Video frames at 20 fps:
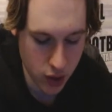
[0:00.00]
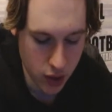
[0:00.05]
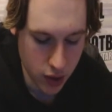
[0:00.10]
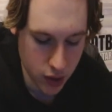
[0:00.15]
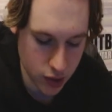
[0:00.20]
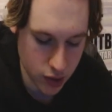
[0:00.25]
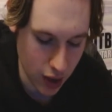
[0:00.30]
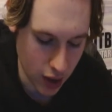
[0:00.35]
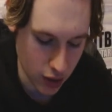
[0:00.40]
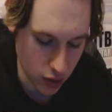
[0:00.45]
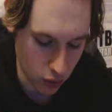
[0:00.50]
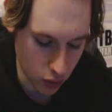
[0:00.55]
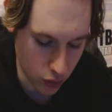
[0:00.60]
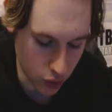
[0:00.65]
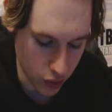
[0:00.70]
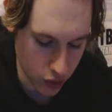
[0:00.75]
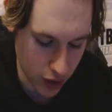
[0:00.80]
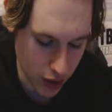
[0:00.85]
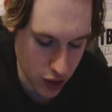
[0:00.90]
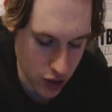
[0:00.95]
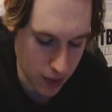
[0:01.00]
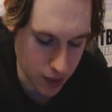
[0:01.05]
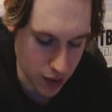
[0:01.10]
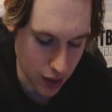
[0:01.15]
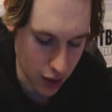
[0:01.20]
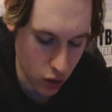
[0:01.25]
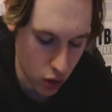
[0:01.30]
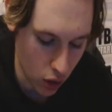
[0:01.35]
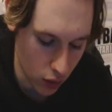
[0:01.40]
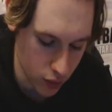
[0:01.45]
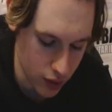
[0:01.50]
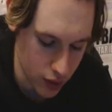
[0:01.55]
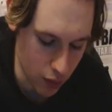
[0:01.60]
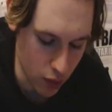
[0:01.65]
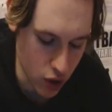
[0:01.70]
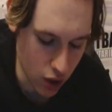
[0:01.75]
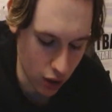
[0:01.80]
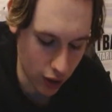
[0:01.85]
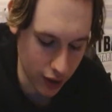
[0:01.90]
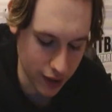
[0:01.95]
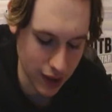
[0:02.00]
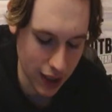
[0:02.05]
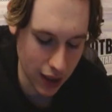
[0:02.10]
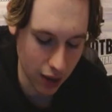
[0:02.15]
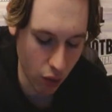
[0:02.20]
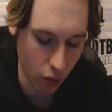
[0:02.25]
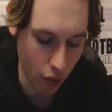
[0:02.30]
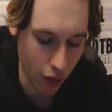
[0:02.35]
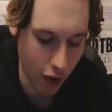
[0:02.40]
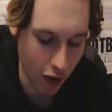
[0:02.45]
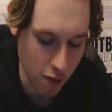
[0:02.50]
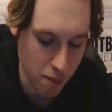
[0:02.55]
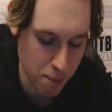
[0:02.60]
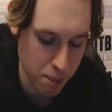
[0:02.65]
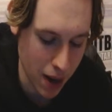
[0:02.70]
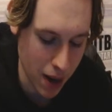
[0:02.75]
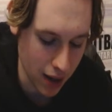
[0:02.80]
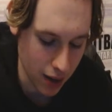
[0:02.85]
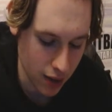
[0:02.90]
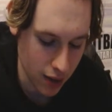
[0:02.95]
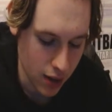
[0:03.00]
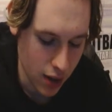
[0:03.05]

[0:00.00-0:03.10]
starts alongside James Tarkowski with Charlie Taylor at left back.